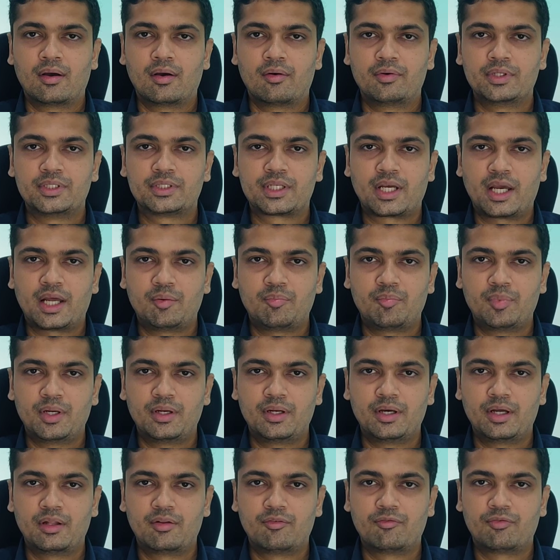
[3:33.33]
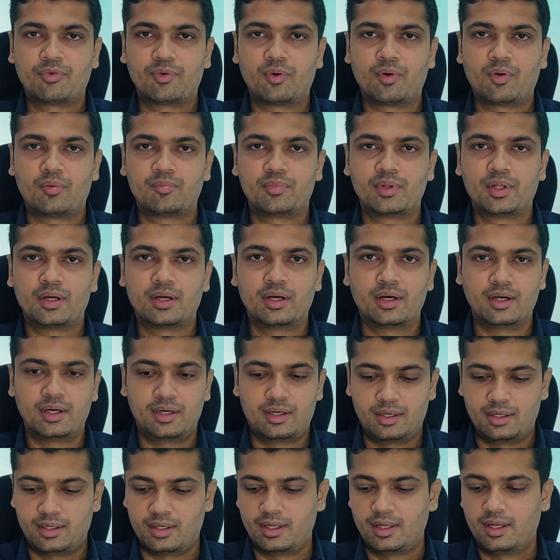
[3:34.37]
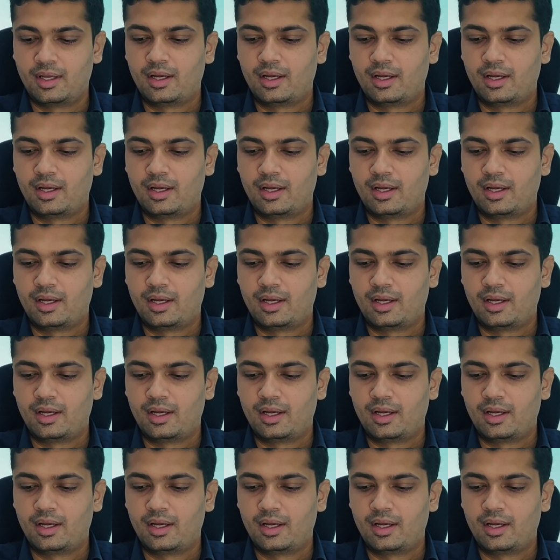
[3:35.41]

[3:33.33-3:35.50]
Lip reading: which can be done from the